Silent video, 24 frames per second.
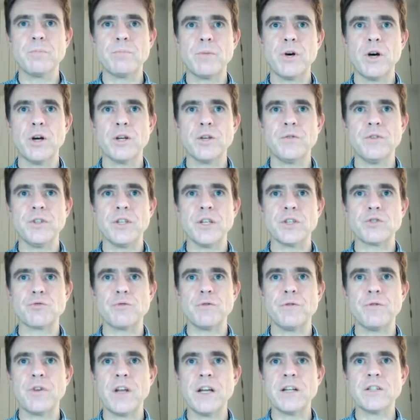Part of it gets
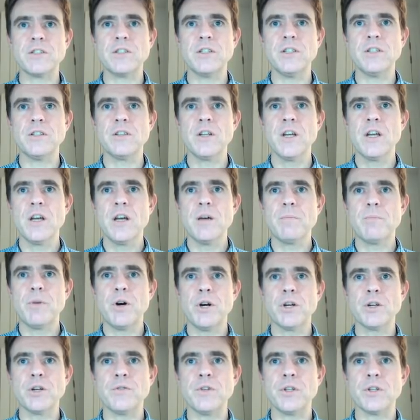reflected,
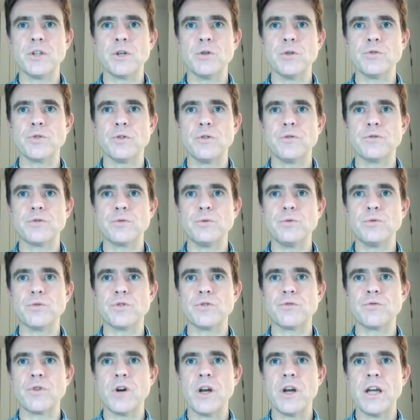part of it goes off towards
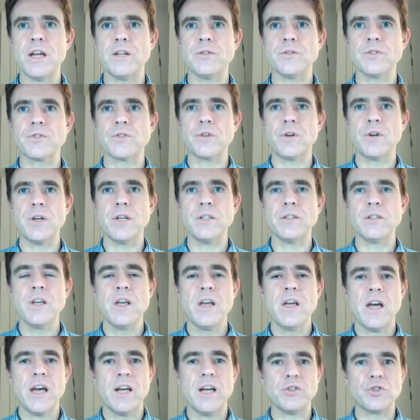the right-hand side
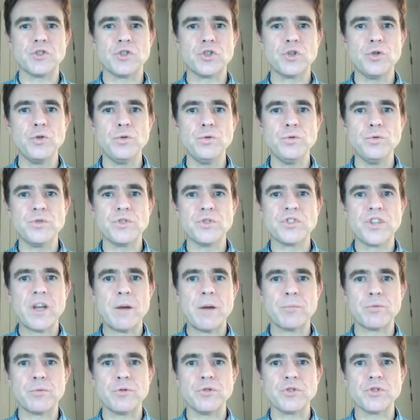as two
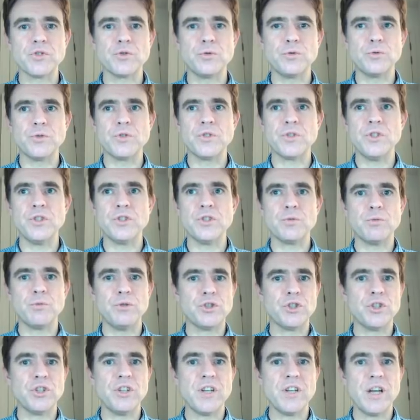separate sources
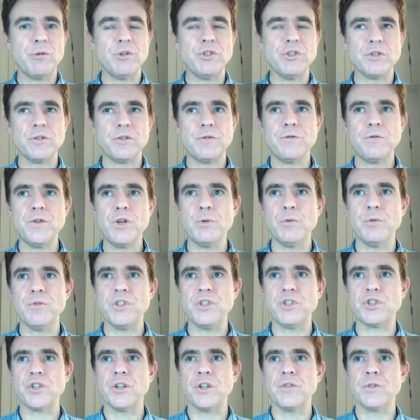which can now interfere with
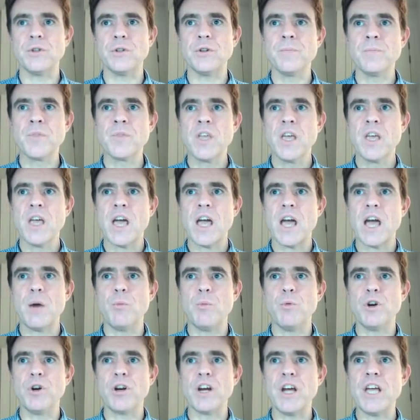each other. And
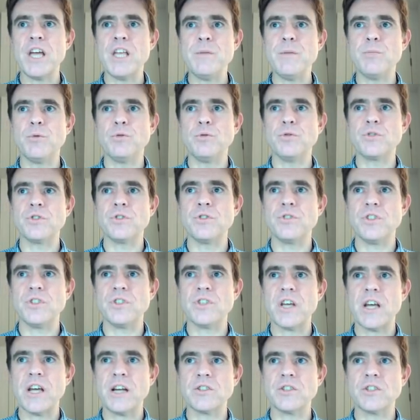we're able to
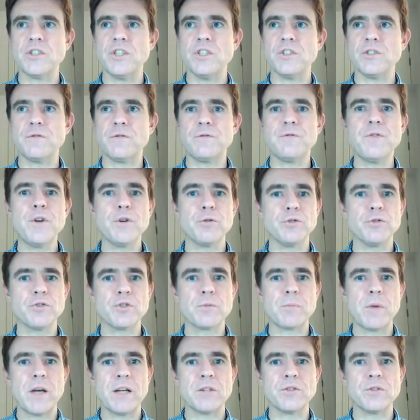detect an interference
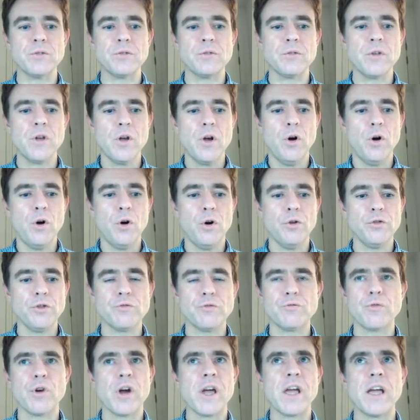pattern on the
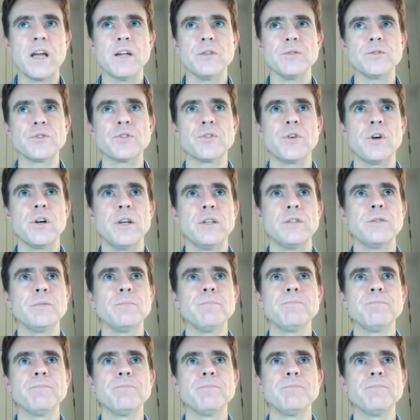right-hand side.